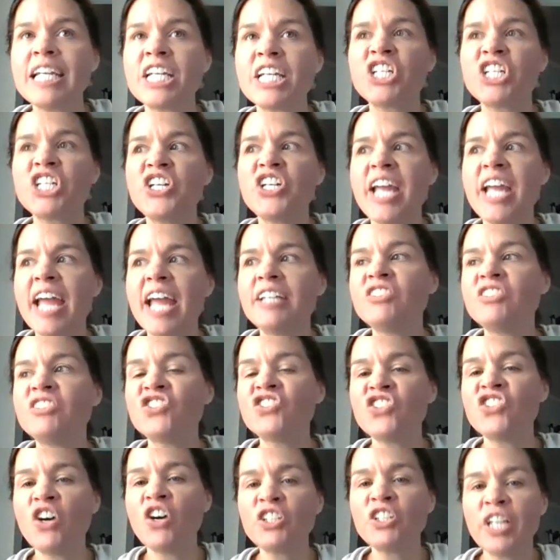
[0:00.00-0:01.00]
create
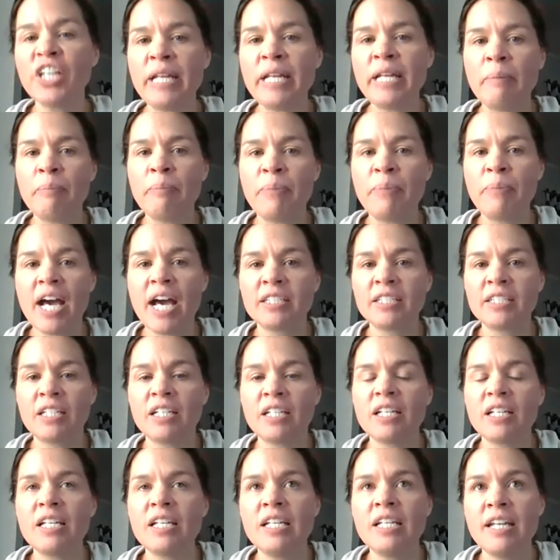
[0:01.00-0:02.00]
such an
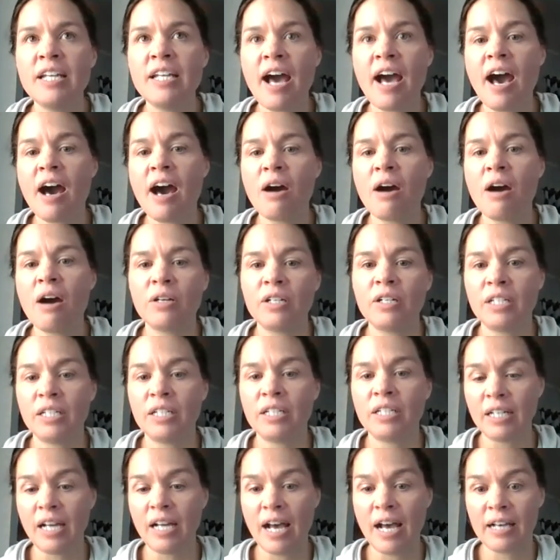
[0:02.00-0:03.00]
impact in our
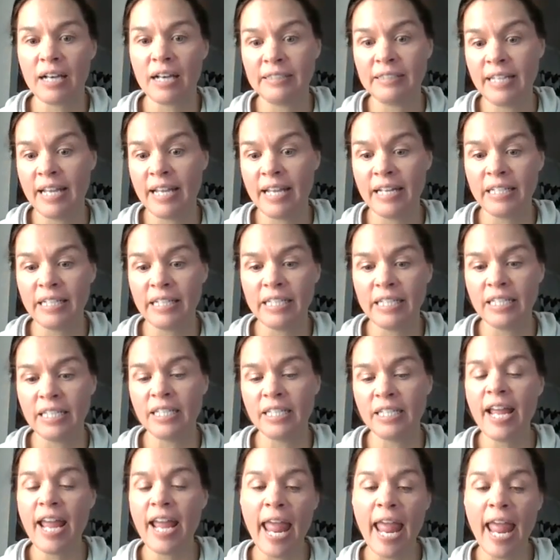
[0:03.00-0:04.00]

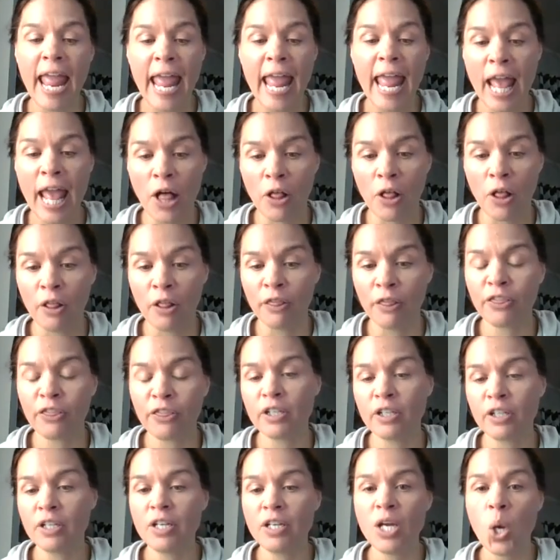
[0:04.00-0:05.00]
daily health
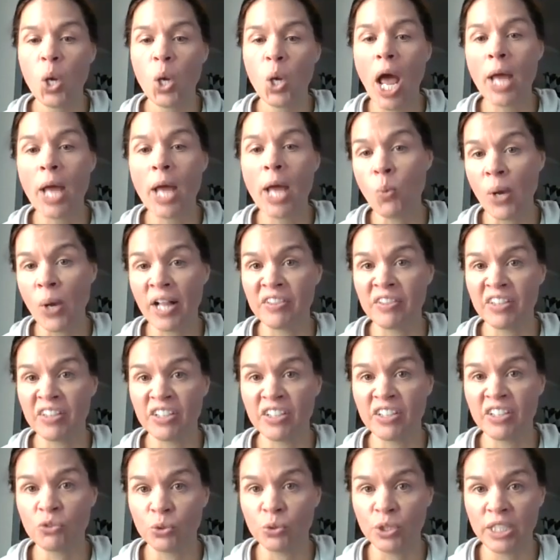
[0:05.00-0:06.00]
and
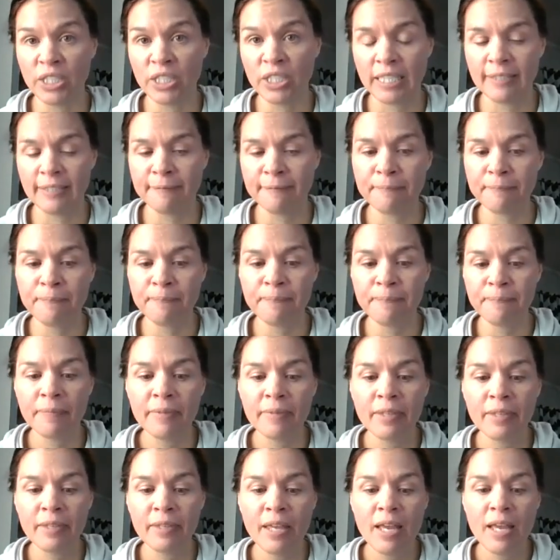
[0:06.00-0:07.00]
wellness routine.
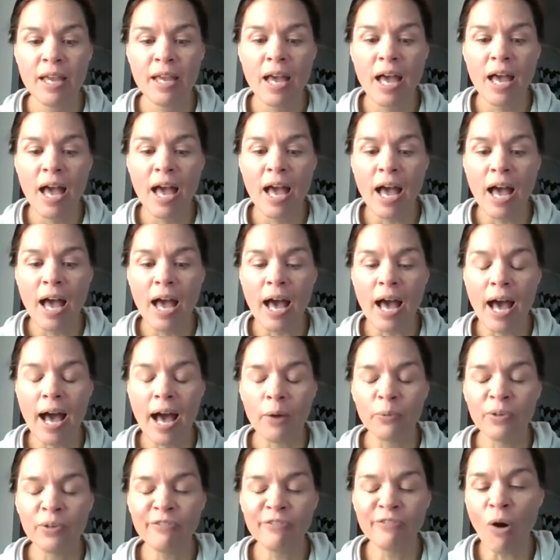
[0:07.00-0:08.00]

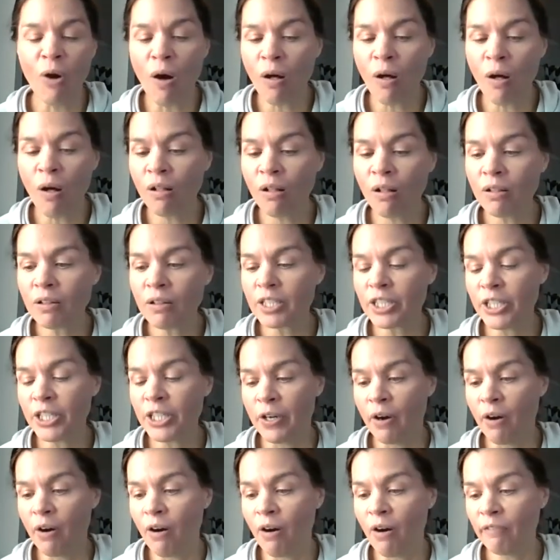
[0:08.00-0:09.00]
We've all,
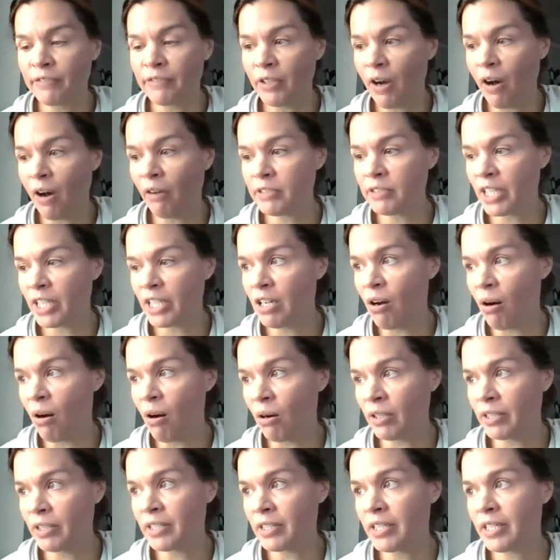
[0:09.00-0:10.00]

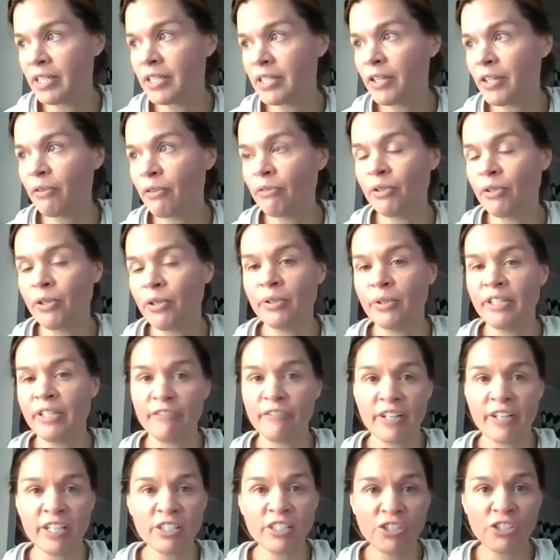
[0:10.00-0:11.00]
undergone through
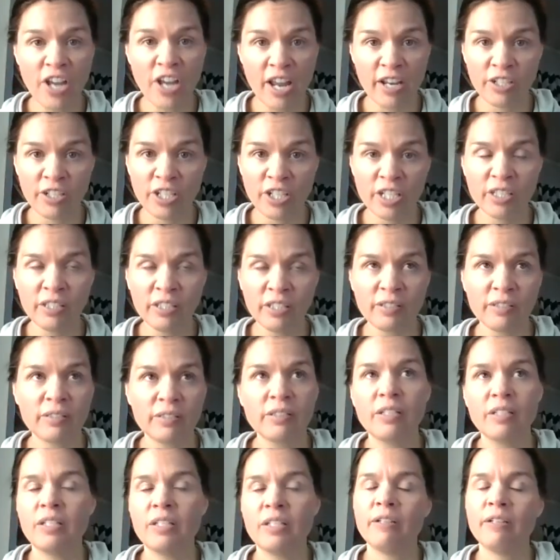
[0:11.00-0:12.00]
different changes.
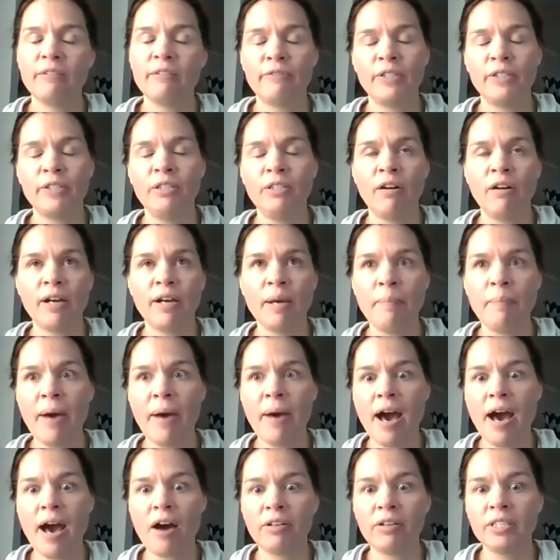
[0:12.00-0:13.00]
If we talk
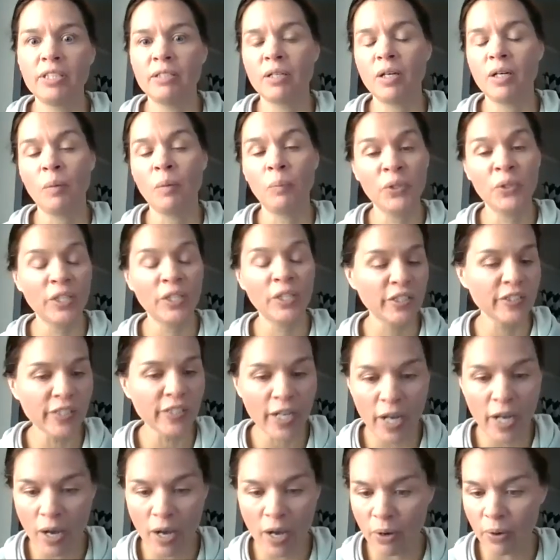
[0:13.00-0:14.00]
about a couple years
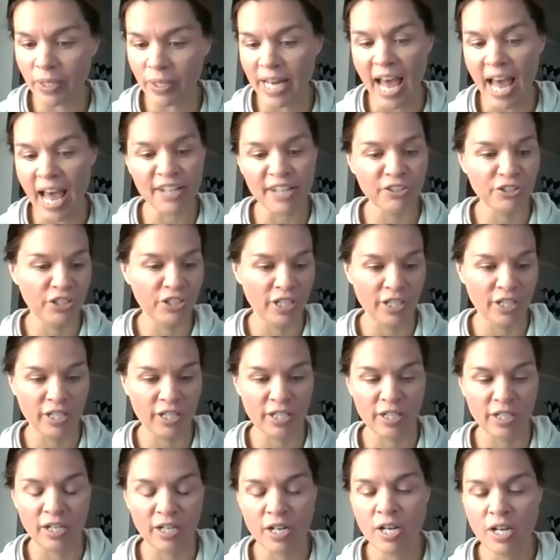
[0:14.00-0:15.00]
ago, last
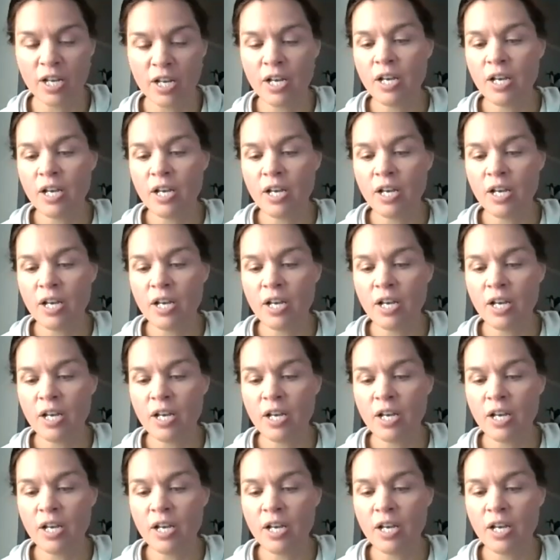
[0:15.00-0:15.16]
year,